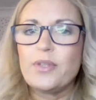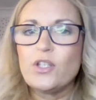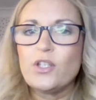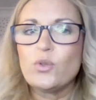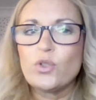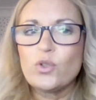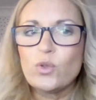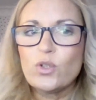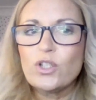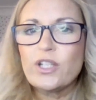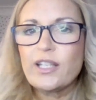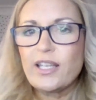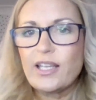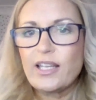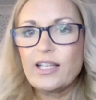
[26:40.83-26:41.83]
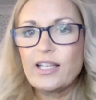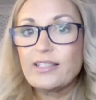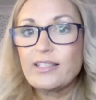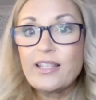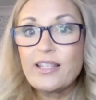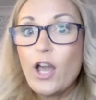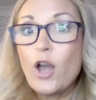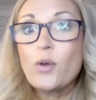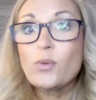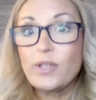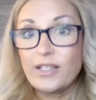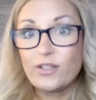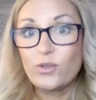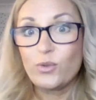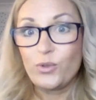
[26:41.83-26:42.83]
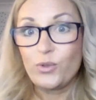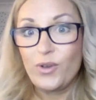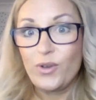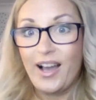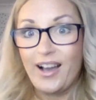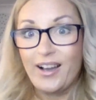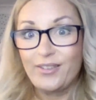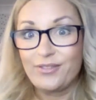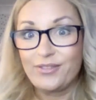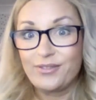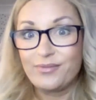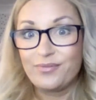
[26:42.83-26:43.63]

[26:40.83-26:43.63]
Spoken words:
you're looking at, it's the only tool you have.